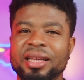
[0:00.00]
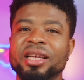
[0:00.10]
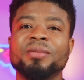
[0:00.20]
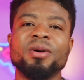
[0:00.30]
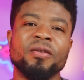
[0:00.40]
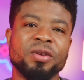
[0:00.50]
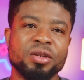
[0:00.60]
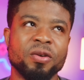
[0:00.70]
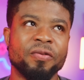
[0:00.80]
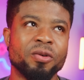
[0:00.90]
It is powerful
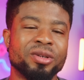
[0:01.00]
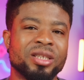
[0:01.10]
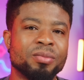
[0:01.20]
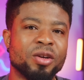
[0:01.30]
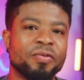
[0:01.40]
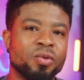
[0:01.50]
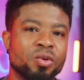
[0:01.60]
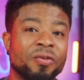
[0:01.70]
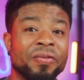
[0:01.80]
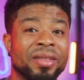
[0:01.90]
enough for a
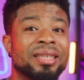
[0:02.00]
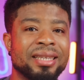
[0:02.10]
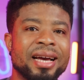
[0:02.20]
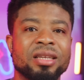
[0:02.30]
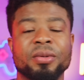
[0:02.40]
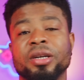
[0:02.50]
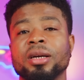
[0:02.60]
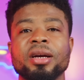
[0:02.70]
smartphone of this caliber.